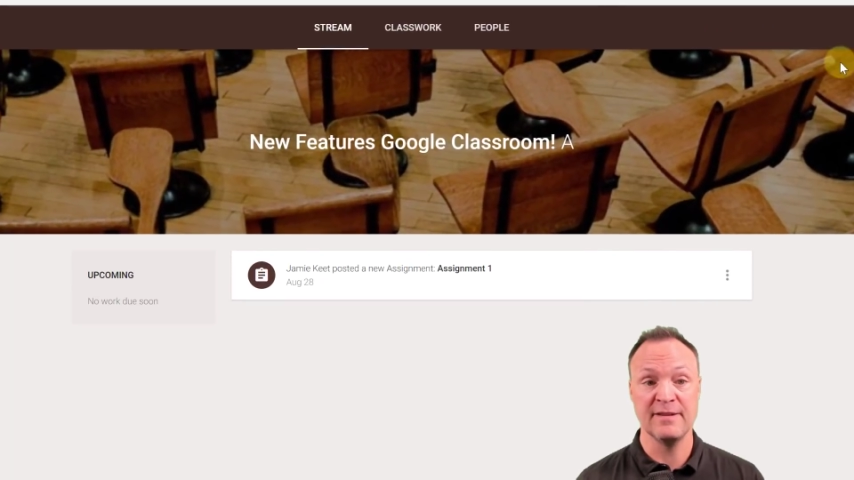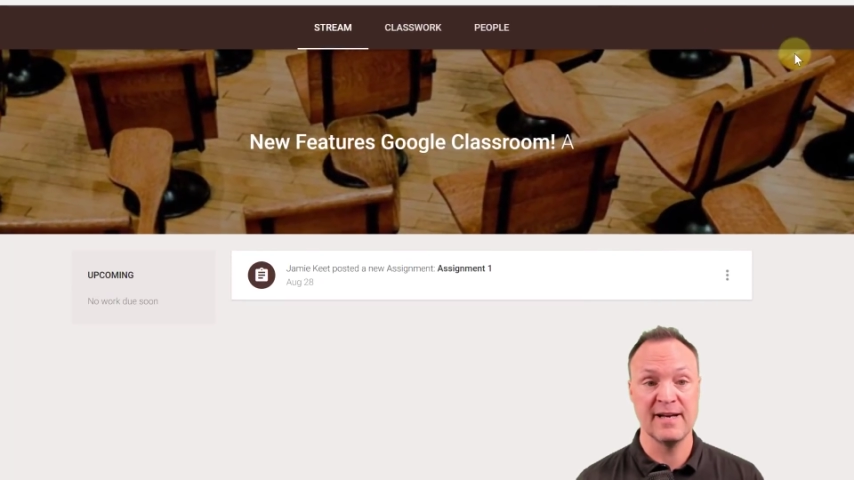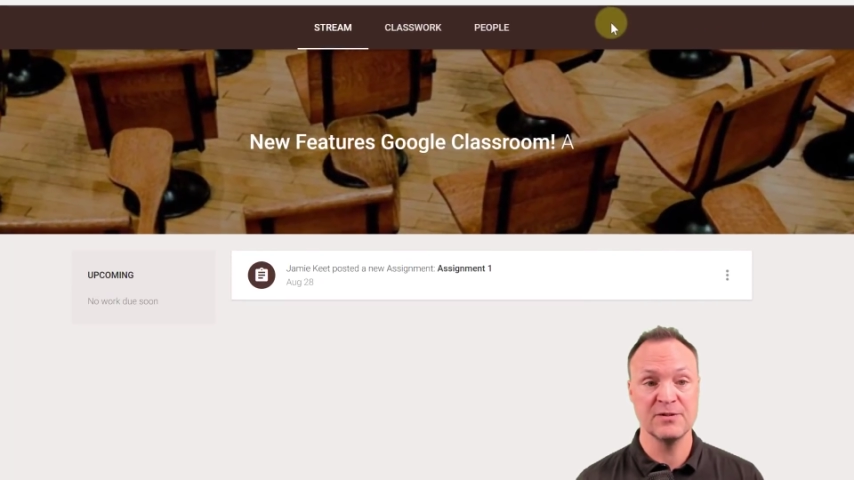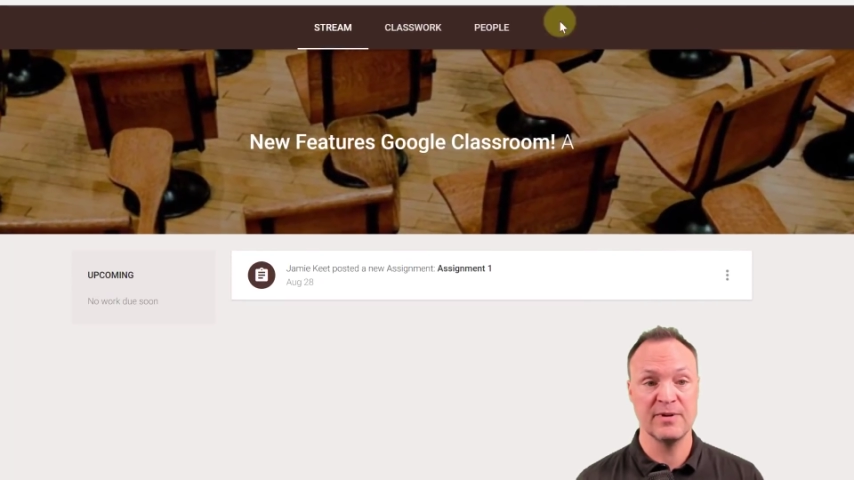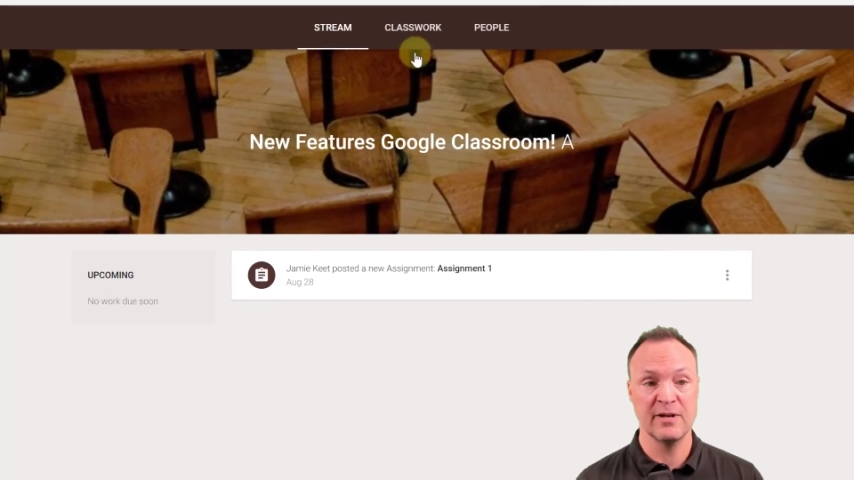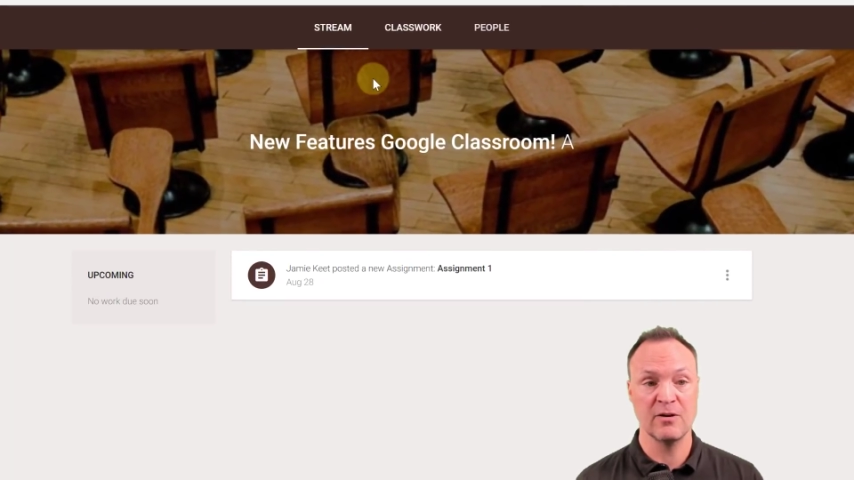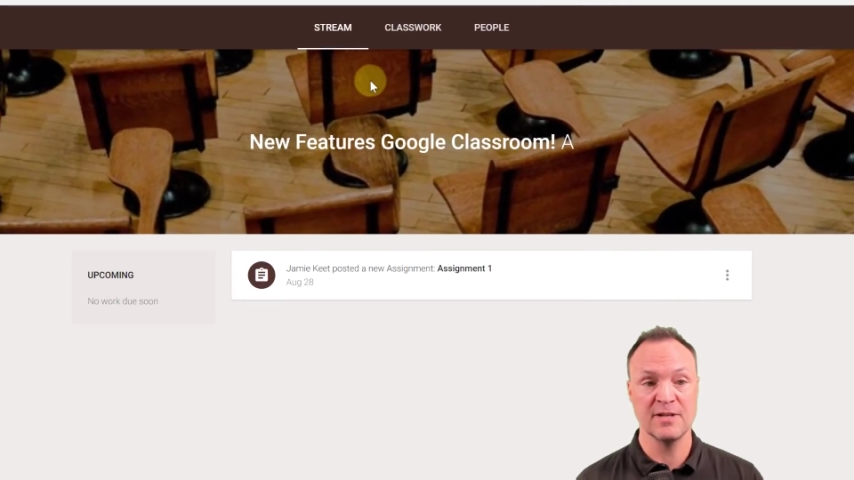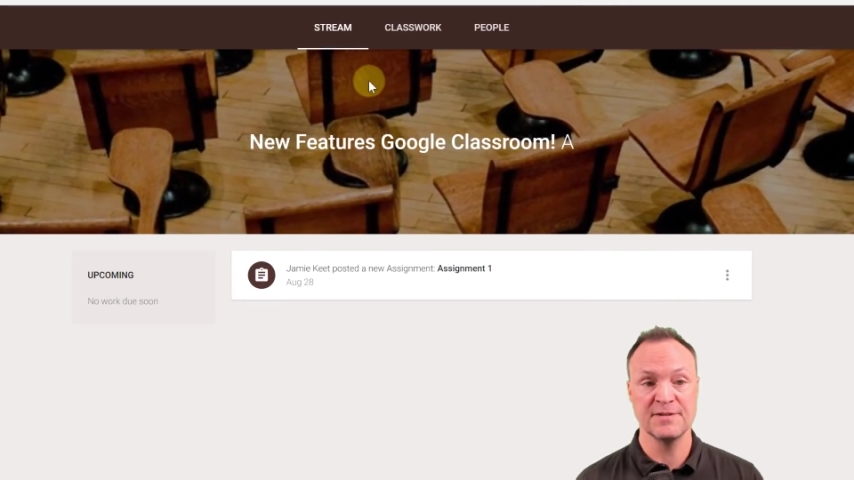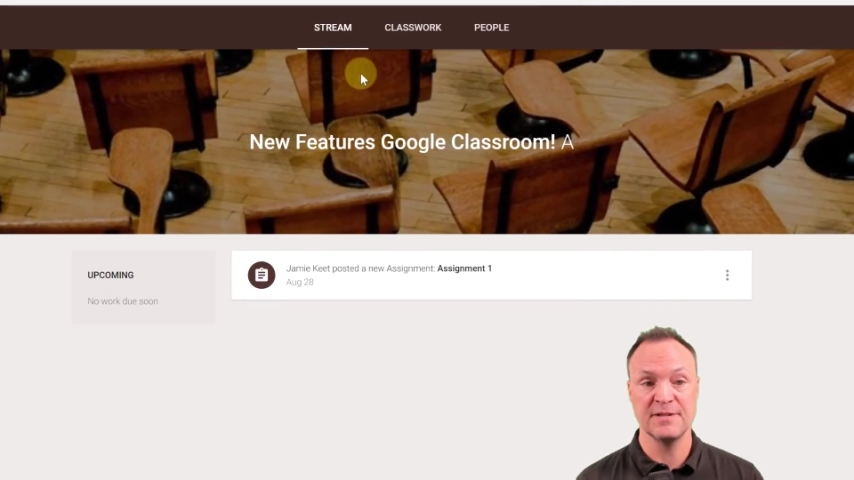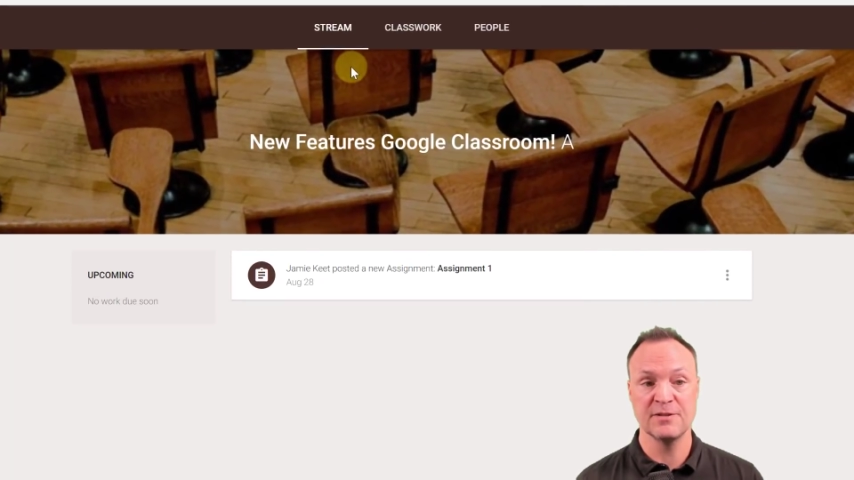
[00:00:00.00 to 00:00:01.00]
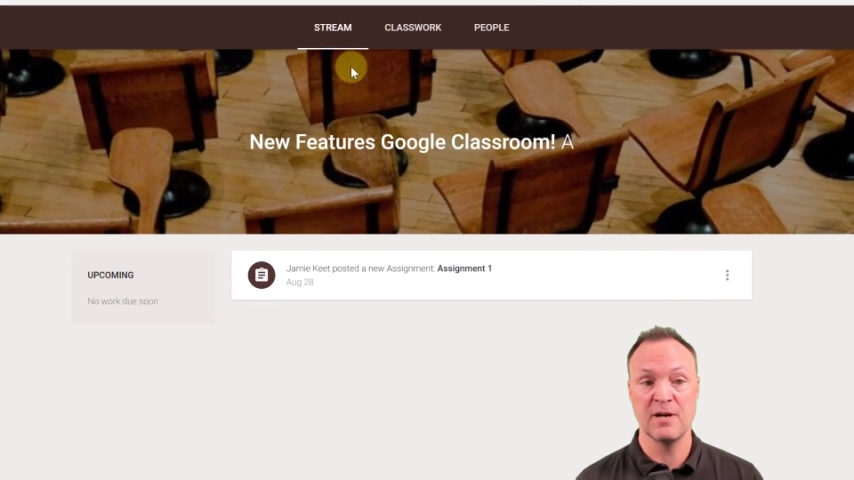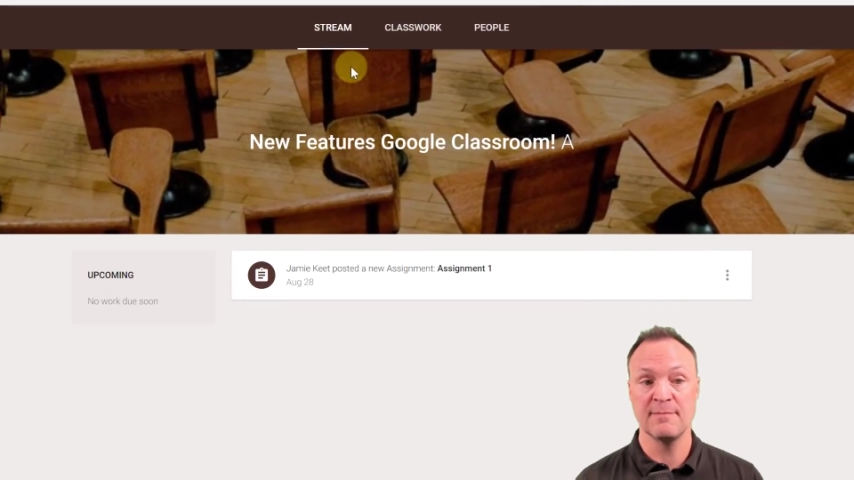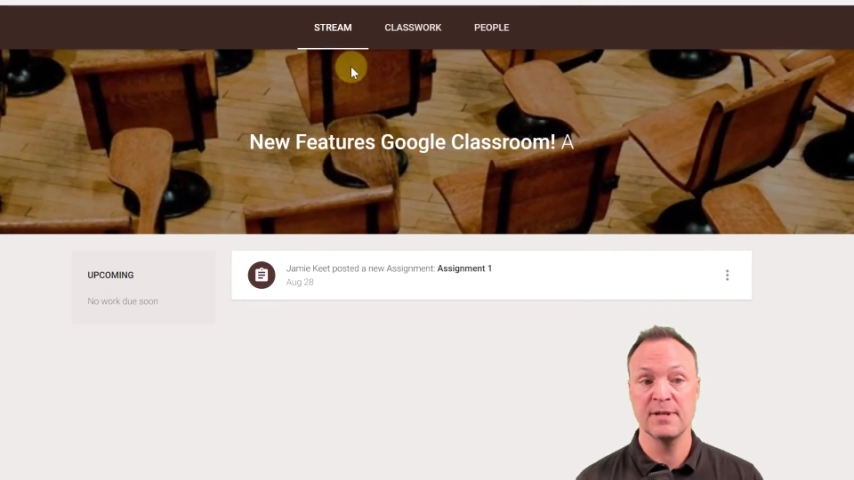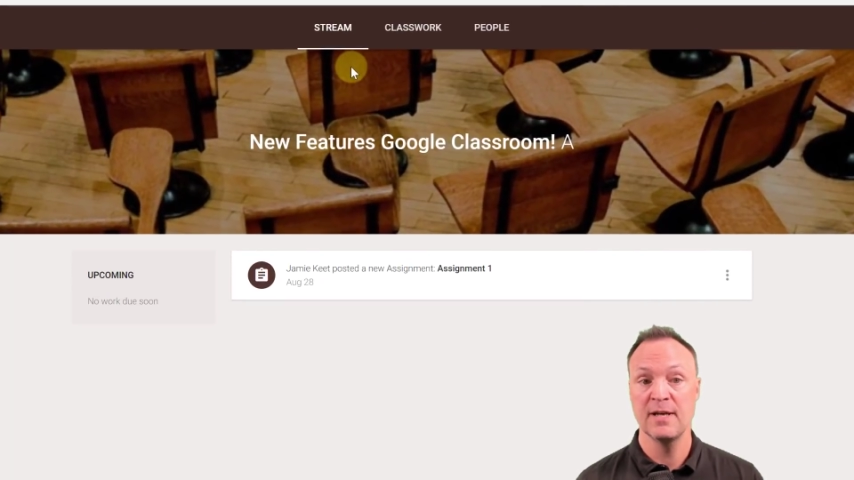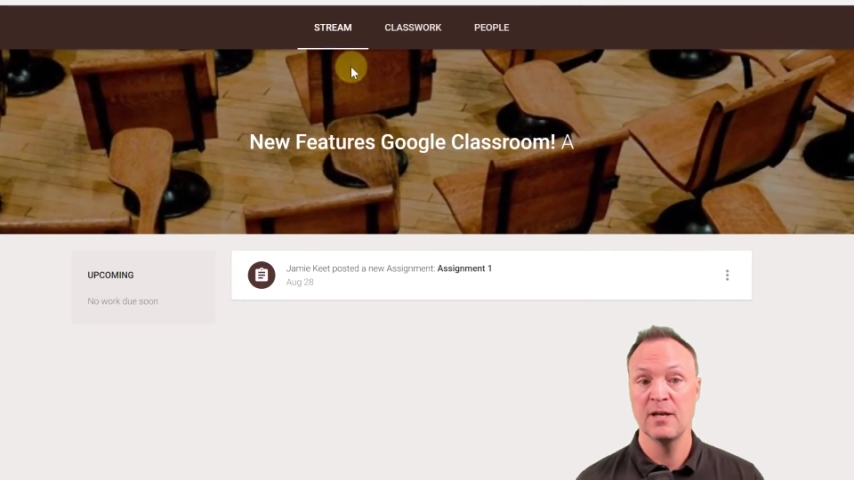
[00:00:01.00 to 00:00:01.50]
and that's right across the
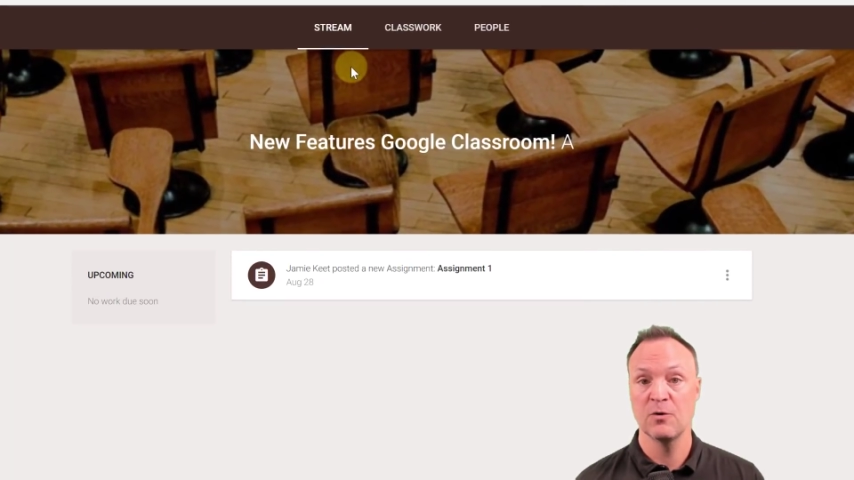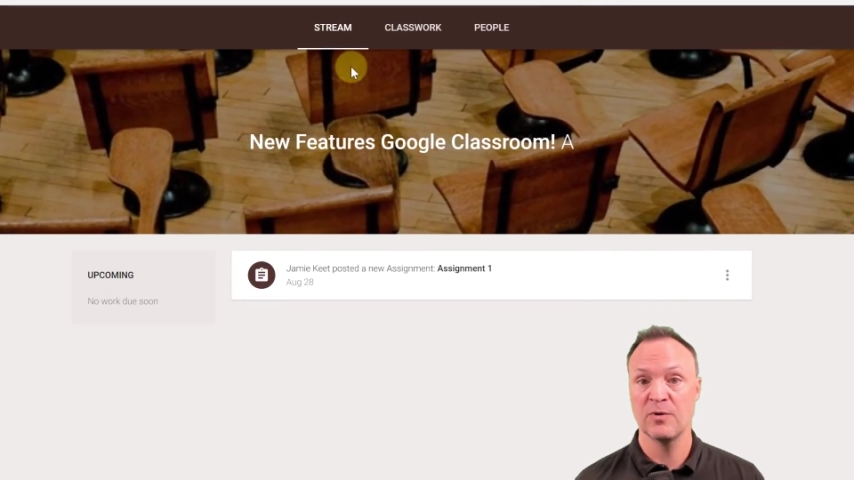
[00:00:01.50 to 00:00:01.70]
top